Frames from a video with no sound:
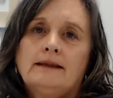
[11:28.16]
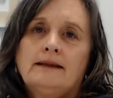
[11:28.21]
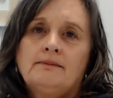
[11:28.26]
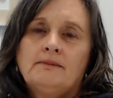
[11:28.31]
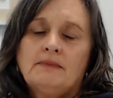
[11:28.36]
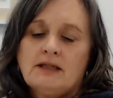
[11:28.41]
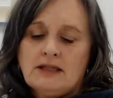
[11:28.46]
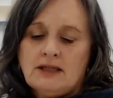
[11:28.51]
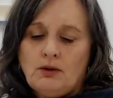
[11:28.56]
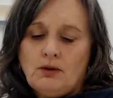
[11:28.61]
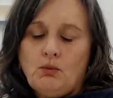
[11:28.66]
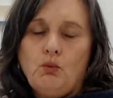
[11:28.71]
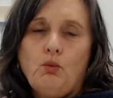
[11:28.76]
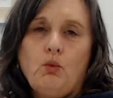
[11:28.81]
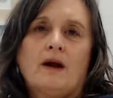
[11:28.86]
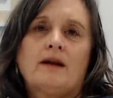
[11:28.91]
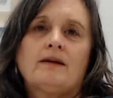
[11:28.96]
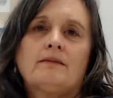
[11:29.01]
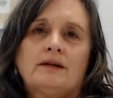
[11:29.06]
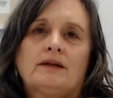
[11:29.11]
It's the
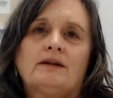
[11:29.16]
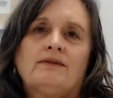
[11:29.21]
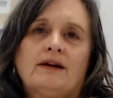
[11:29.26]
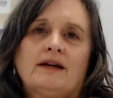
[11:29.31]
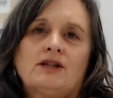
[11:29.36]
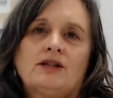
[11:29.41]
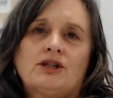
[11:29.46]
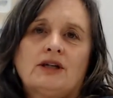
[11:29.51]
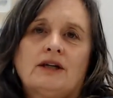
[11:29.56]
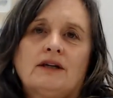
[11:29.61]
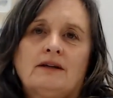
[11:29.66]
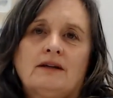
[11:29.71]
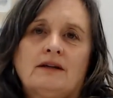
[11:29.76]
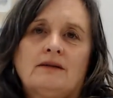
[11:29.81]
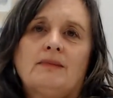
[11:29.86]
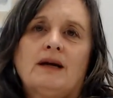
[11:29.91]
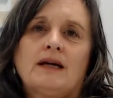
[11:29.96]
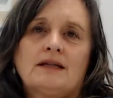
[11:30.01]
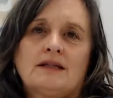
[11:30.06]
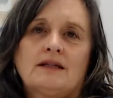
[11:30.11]
one bit of HR that
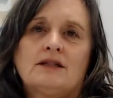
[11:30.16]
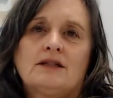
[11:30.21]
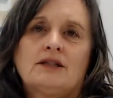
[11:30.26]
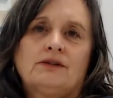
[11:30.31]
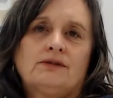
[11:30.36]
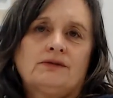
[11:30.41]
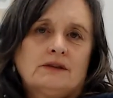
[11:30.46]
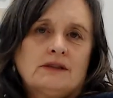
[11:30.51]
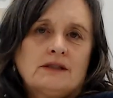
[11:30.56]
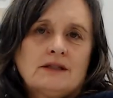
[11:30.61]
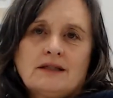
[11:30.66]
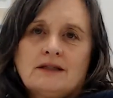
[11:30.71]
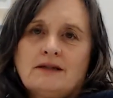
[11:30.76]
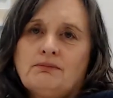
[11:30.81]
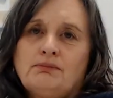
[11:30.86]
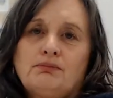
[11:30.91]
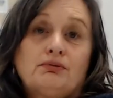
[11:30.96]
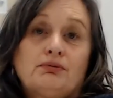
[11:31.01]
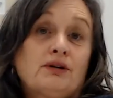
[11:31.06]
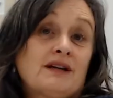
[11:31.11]
makes a difference in
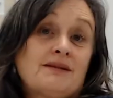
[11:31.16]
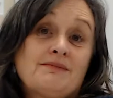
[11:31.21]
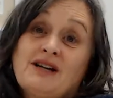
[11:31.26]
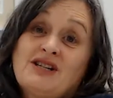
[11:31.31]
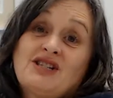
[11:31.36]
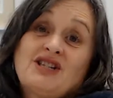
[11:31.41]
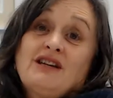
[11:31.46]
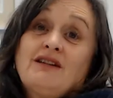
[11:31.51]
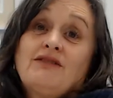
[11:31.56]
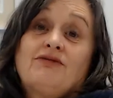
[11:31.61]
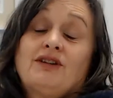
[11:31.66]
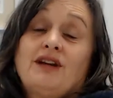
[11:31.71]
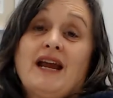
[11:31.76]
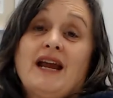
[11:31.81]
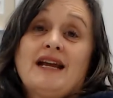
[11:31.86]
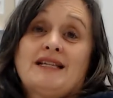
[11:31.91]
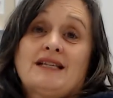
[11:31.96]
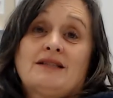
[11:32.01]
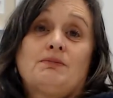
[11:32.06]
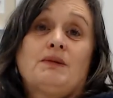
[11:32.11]
pretty much every
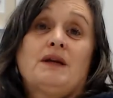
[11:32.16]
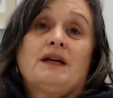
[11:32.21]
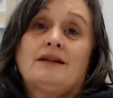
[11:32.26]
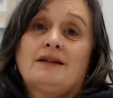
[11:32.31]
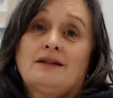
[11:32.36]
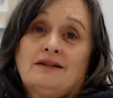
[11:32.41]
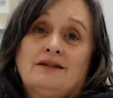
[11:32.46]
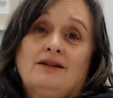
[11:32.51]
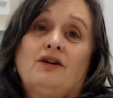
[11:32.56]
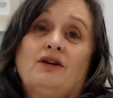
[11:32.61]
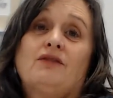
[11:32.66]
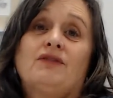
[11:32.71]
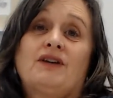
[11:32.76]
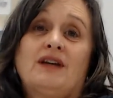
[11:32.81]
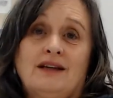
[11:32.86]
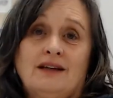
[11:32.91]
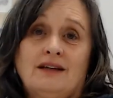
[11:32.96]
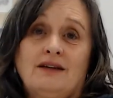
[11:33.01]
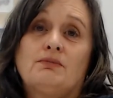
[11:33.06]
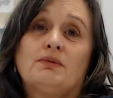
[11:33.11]
aspect of
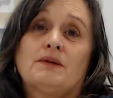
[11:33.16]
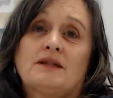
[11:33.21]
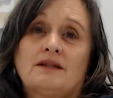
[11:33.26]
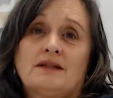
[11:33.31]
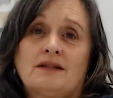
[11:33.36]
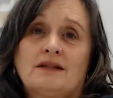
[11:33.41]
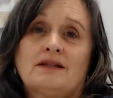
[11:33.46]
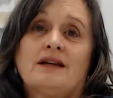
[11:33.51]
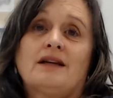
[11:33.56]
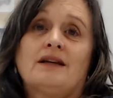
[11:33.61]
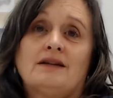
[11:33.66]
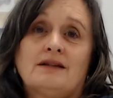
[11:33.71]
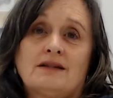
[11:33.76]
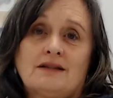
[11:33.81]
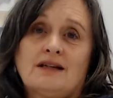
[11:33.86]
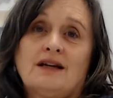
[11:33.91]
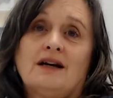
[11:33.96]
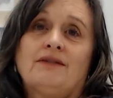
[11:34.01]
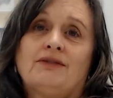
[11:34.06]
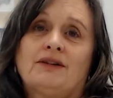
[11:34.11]
getting your business and your
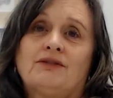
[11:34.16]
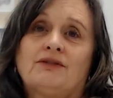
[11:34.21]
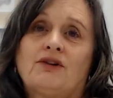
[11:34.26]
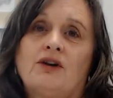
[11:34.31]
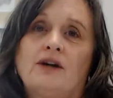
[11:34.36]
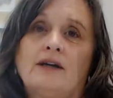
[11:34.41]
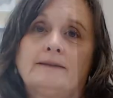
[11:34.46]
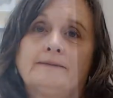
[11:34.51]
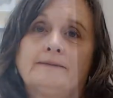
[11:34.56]
staffing right.